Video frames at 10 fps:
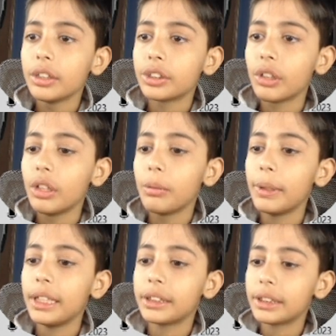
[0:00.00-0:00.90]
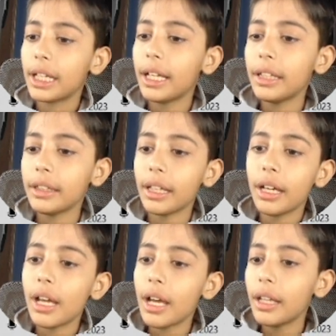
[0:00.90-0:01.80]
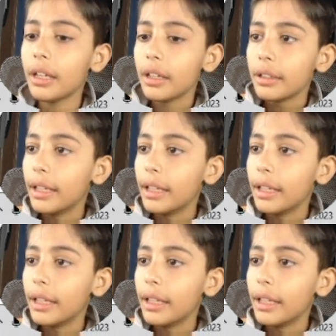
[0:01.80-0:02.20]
should be centered.